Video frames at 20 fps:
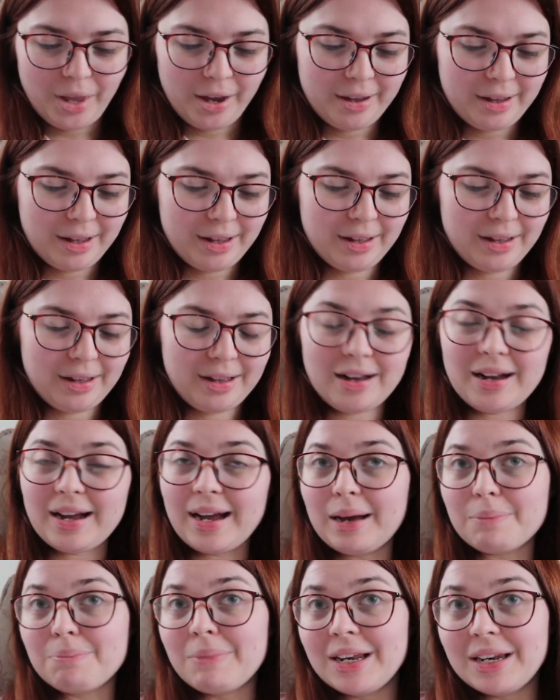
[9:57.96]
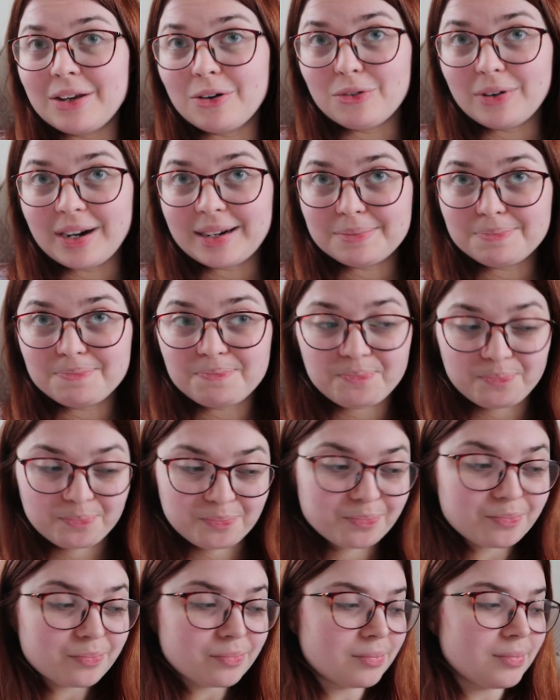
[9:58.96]
I have my little rant.
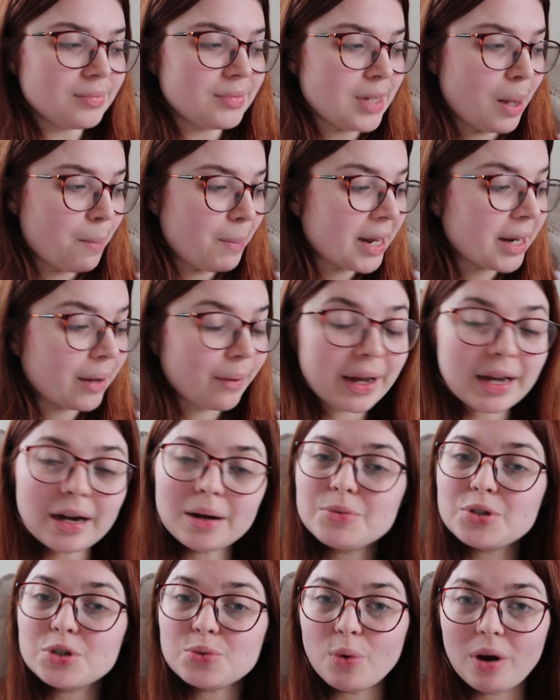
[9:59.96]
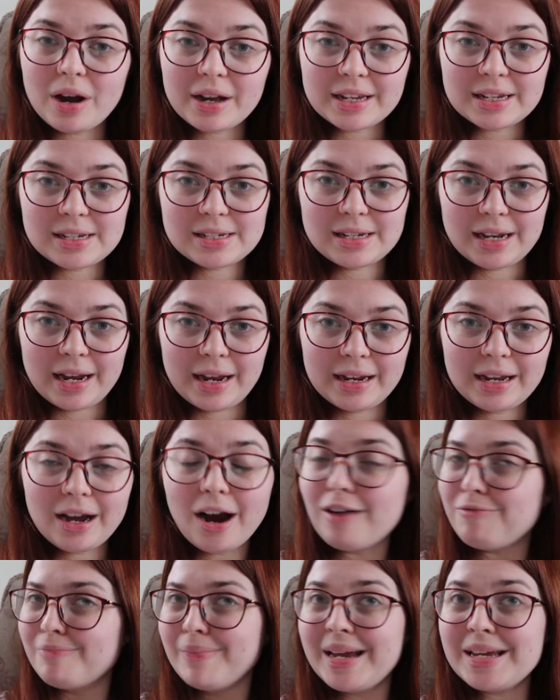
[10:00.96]
But anyway, I'm just working today.
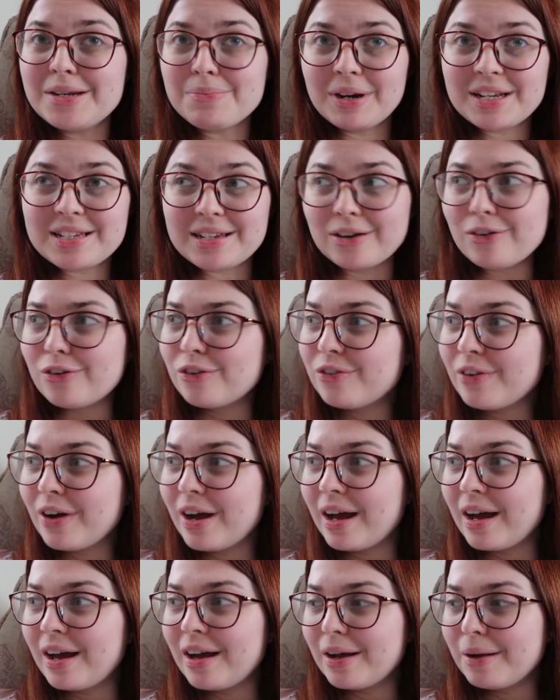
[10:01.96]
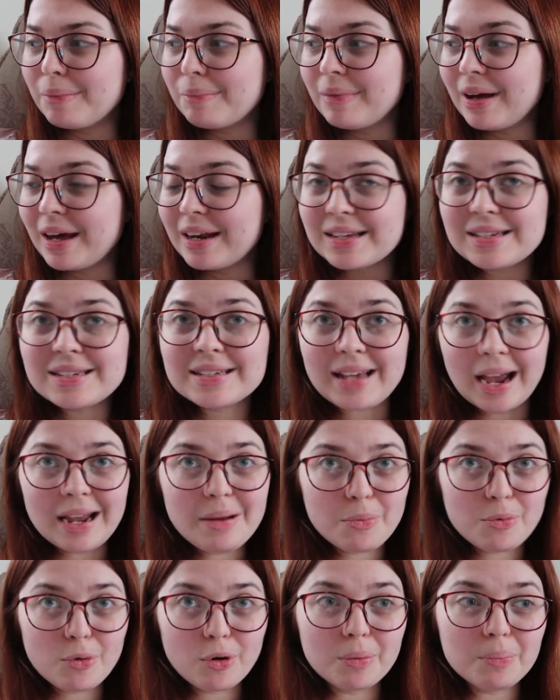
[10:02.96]
I've made myself an
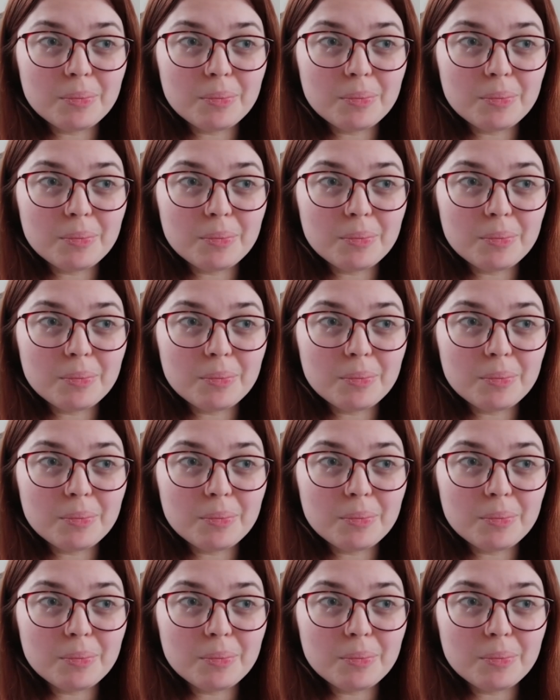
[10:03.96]
escape